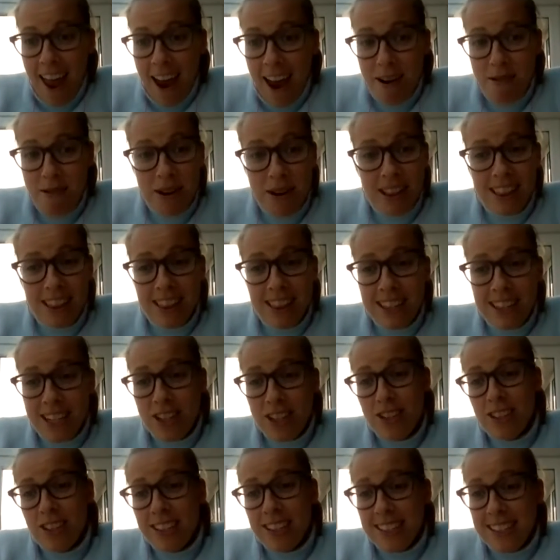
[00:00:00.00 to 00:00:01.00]
And we
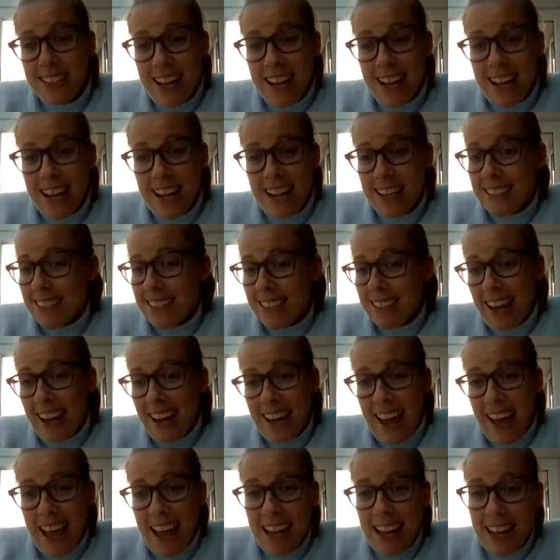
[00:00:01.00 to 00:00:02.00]
literally danced
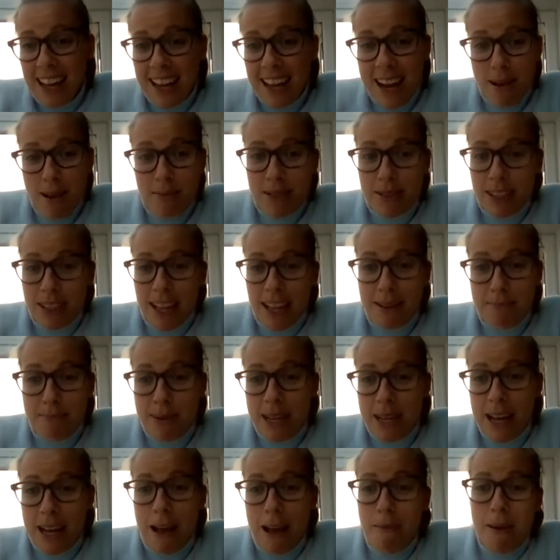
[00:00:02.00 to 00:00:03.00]
like 8 a.m. to 8
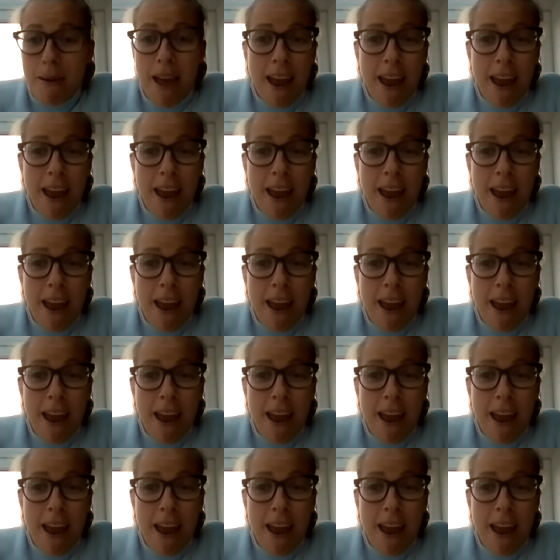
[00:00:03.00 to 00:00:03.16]
p.m.